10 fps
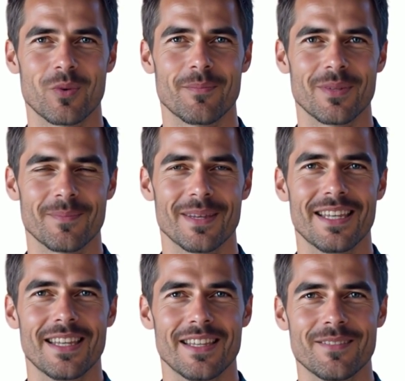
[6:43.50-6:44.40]
When we
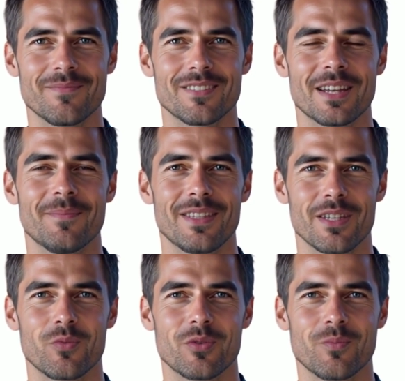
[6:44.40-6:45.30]
believe
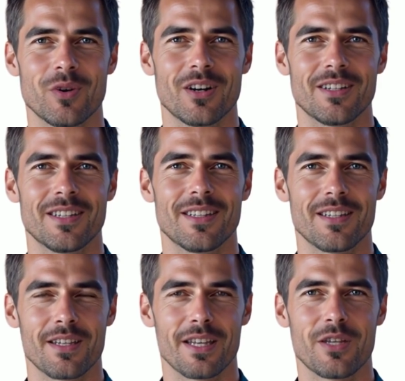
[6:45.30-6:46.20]
something will work,
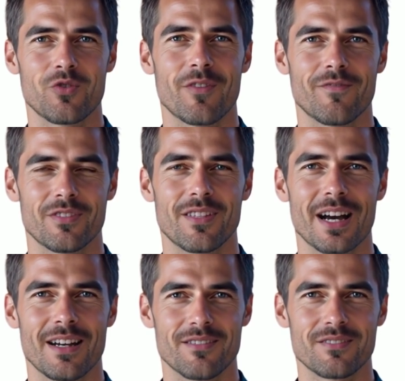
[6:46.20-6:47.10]
it often
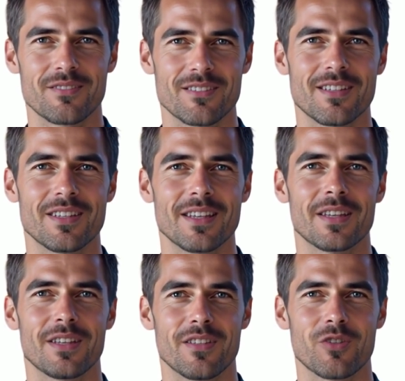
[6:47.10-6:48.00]
does,
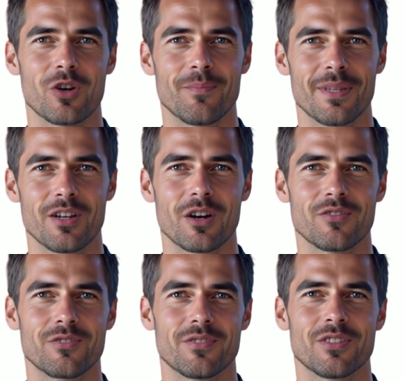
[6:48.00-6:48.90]
not
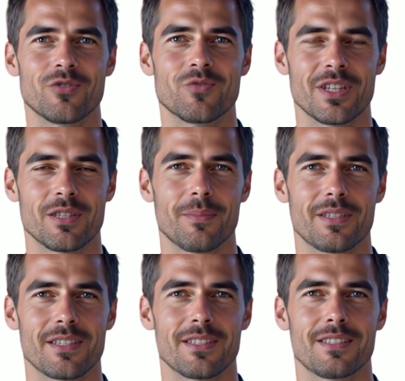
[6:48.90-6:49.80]
because of the
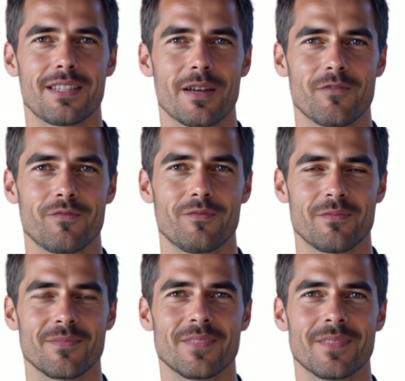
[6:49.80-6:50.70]
treatment
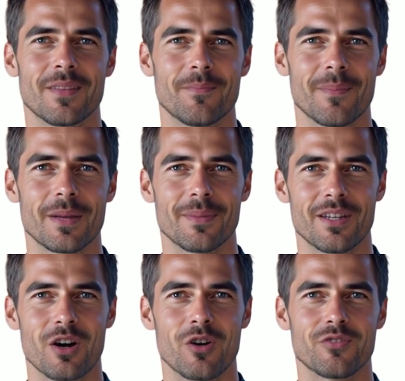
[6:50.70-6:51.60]
itself, but
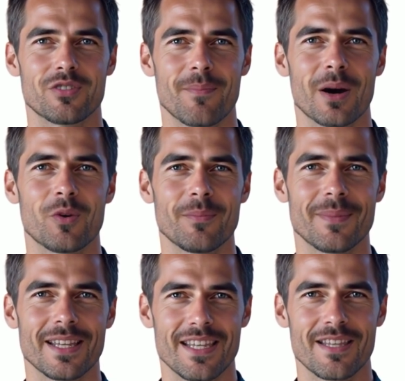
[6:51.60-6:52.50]
because of our
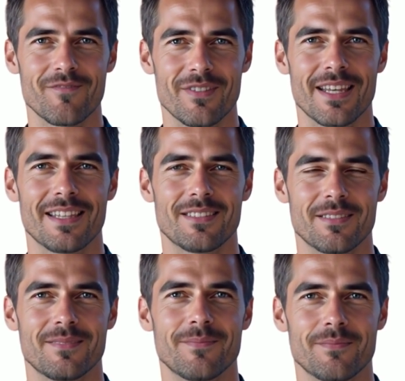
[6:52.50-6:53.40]
belief in
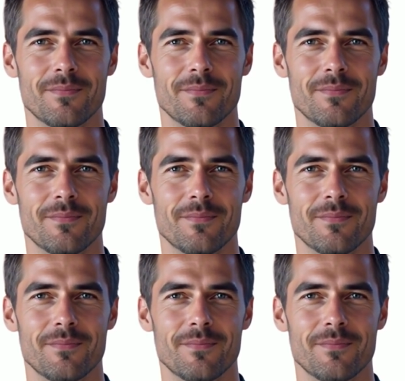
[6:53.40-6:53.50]
it.